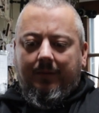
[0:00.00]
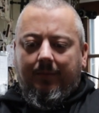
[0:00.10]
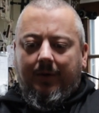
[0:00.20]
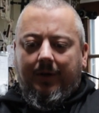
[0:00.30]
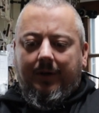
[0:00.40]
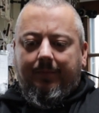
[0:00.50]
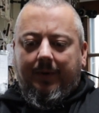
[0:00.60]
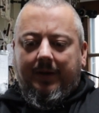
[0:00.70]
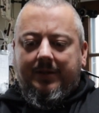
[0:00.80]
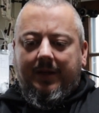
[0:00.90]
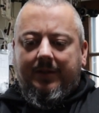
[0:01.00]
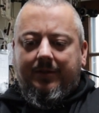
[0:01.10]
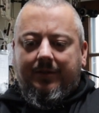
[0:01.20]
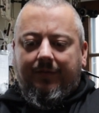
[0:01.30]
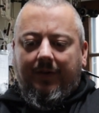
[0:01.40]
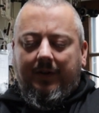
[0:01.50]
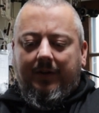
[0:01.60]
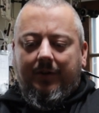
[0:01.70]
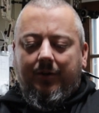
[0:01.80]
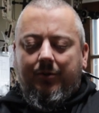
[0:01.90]
pretty good, but it's fairly
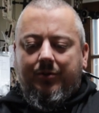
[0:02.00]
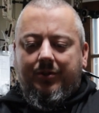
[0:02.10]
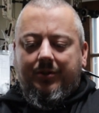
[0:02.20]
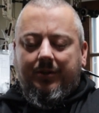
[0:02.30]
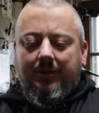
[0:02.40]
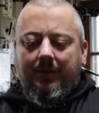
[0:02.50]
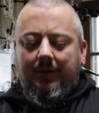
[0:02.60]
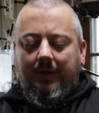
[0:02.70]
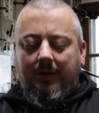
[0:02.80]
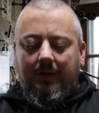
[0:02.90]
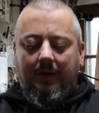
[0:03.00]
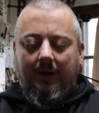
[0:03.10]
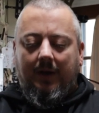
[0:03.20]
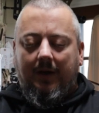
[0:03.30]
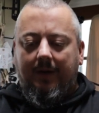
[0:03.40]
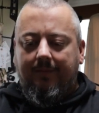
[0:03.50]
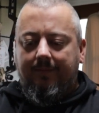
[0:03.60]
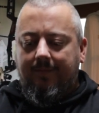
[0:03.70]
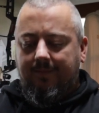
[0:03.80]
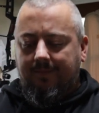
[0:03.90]
loose. It